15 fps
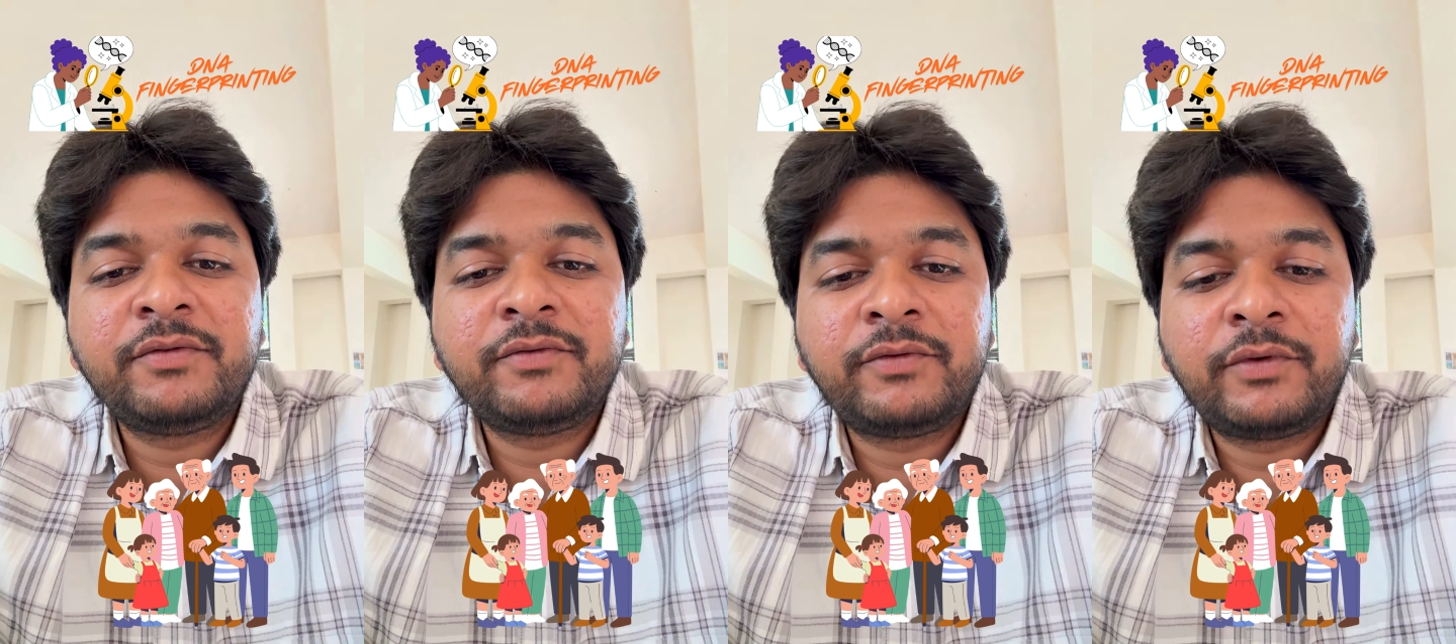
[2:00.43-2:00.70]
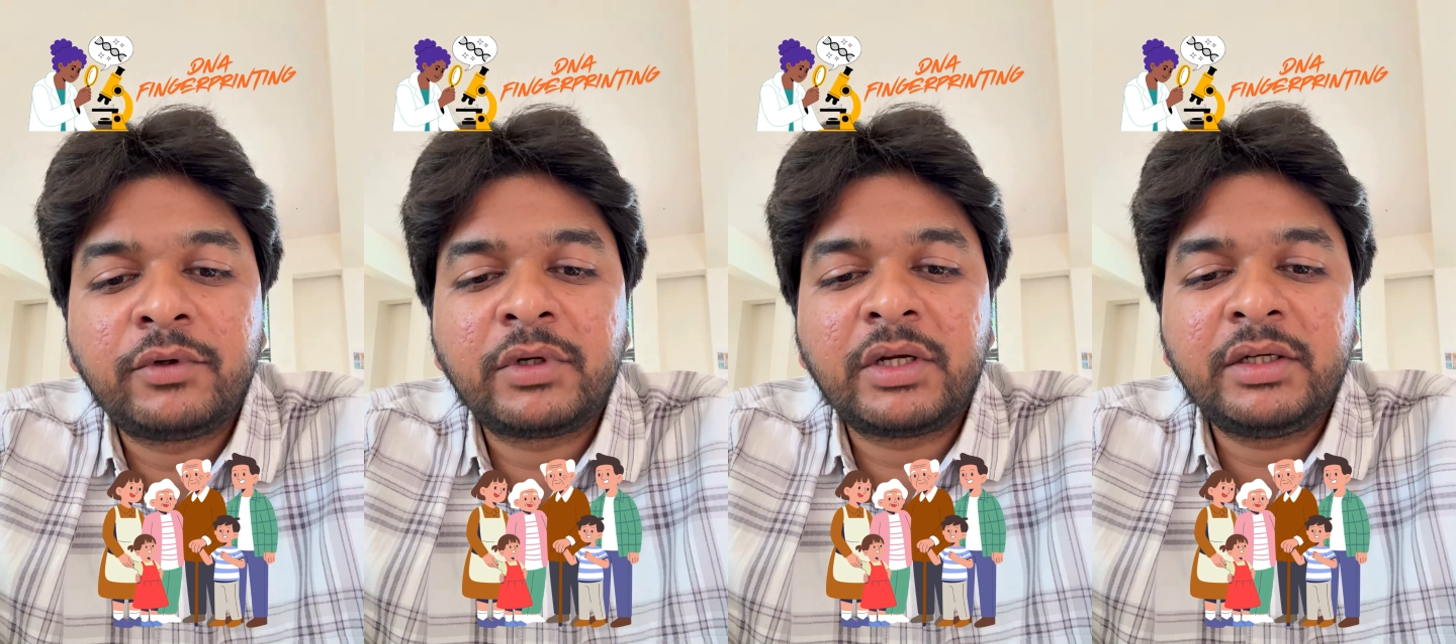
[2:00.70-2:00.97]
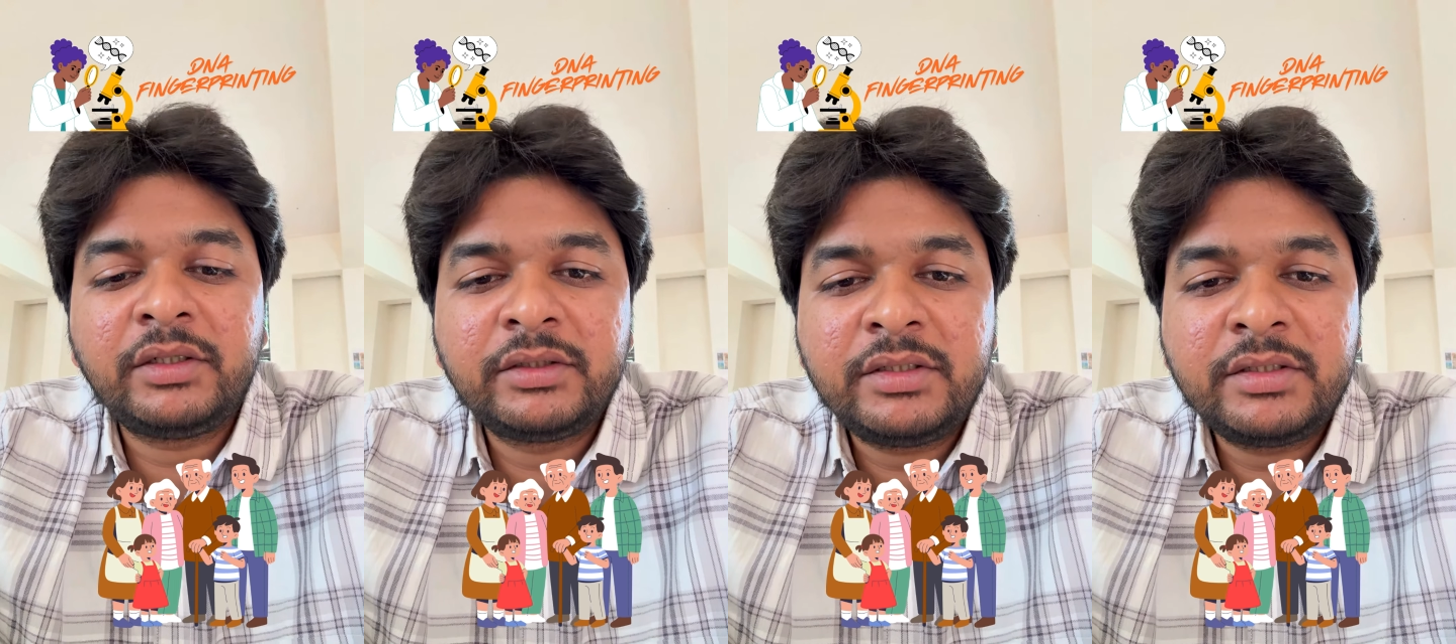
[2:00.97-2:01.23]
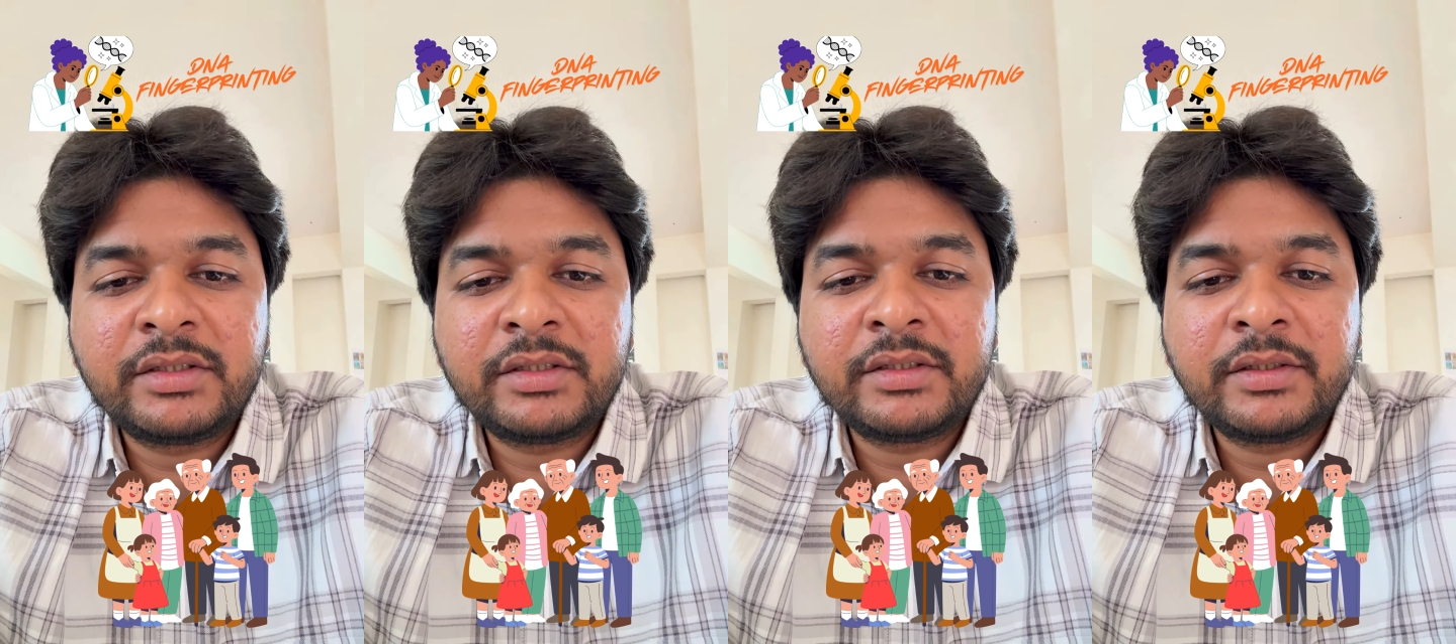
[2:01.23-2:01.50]
for
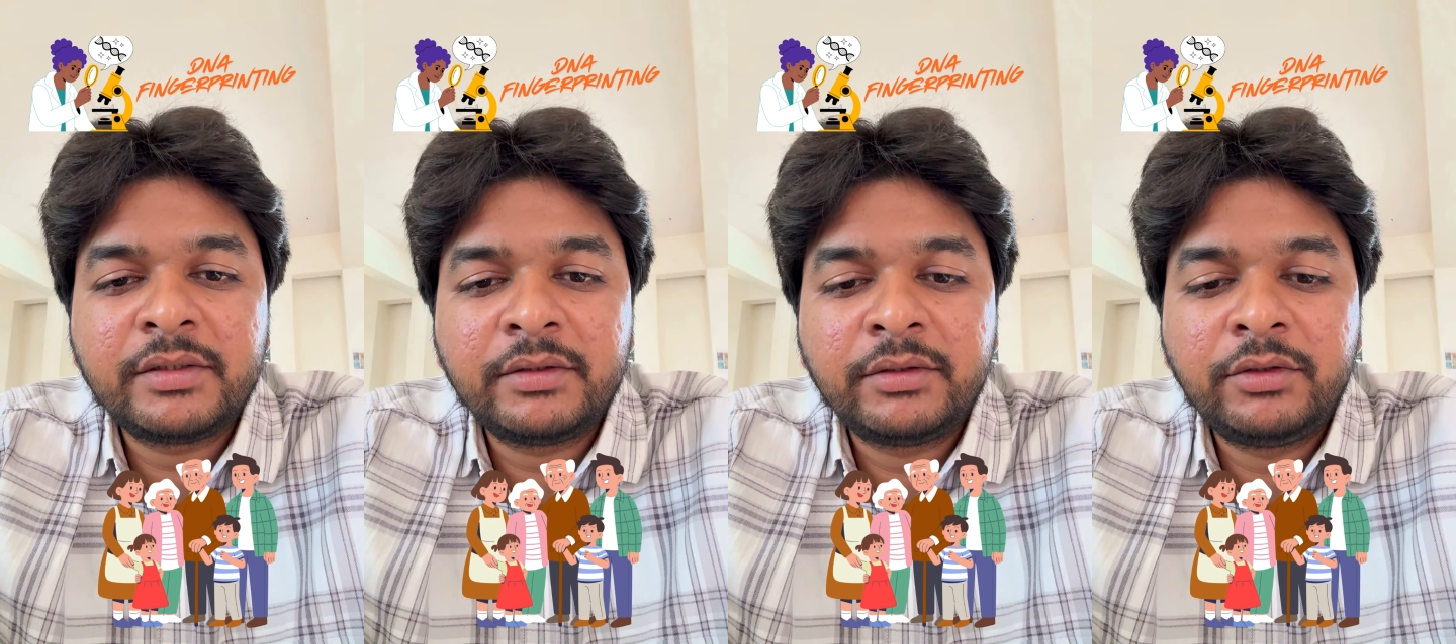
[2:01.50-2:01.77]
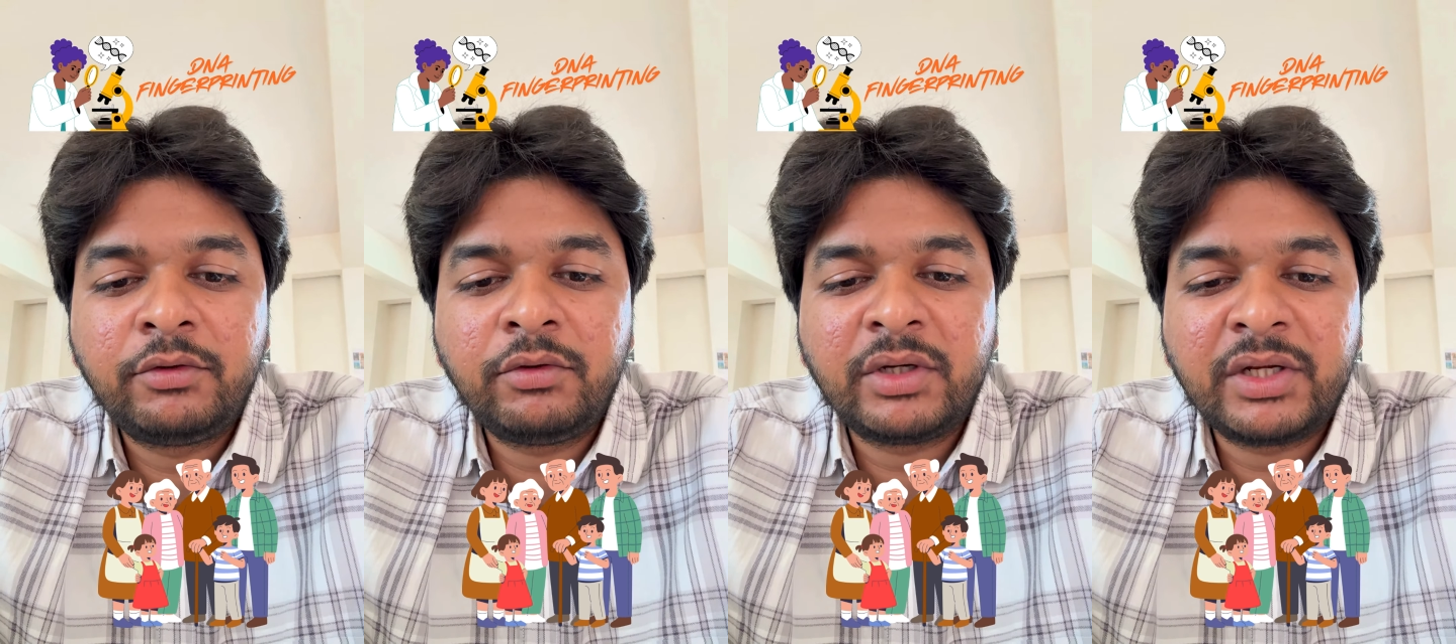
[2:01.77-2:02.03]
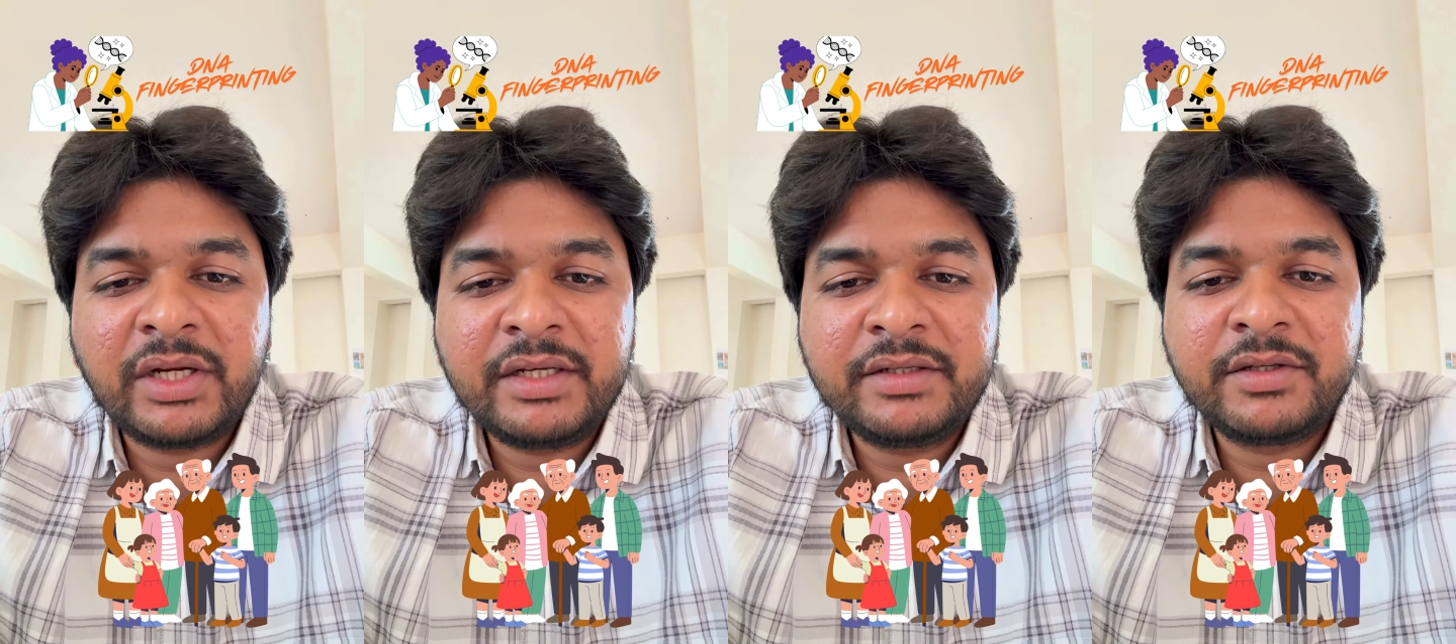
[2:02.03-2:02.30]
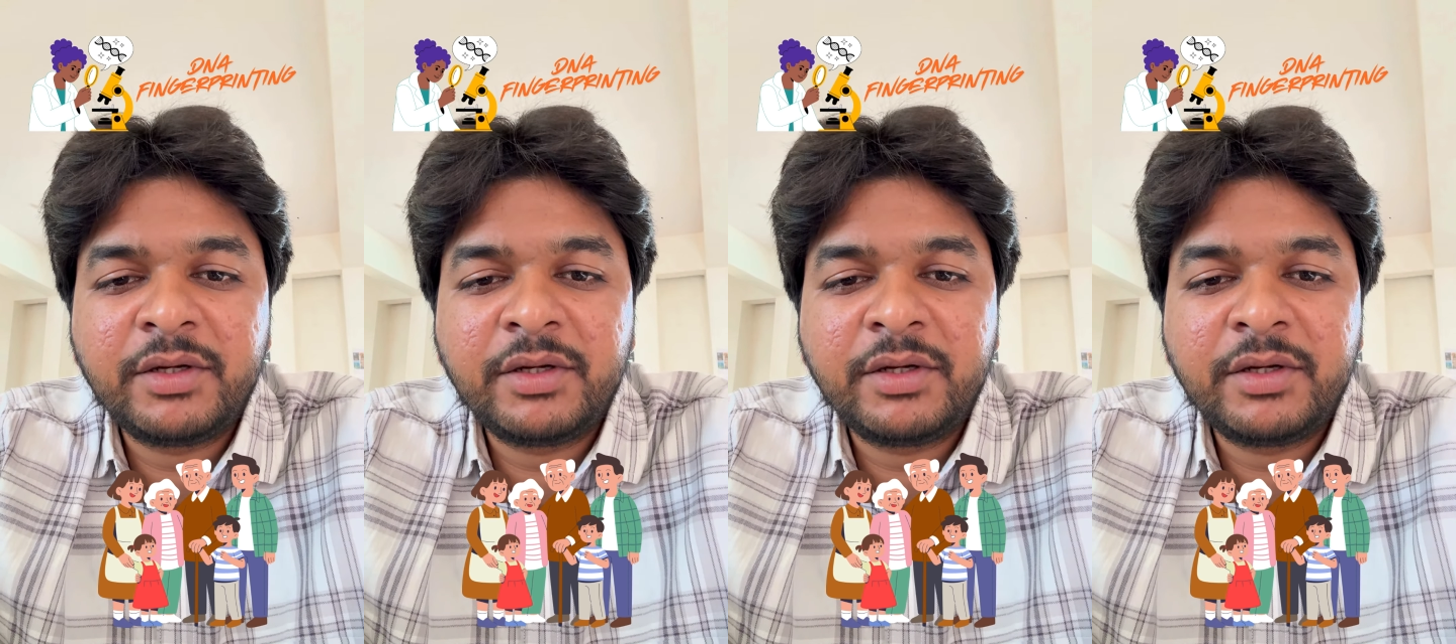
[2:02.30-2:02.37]
us to analyze